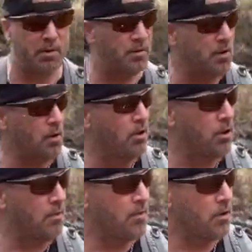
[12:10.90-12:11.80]
to go
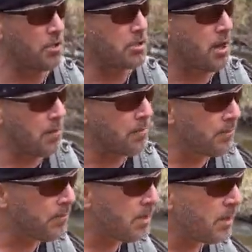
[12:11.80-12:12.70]
look for some
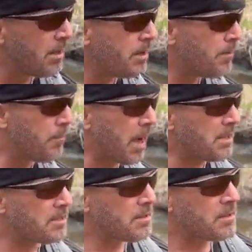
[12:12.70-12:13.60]

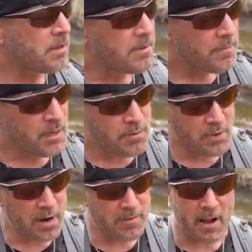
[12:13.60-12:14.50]
beds. Because
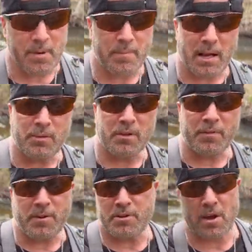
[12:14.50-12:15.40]
when I find beds with a
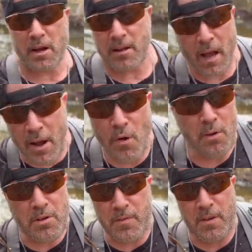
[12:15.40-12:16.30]
fish on it, I know
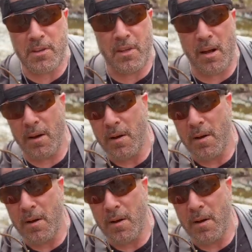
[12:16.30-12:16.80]
there's a fish there.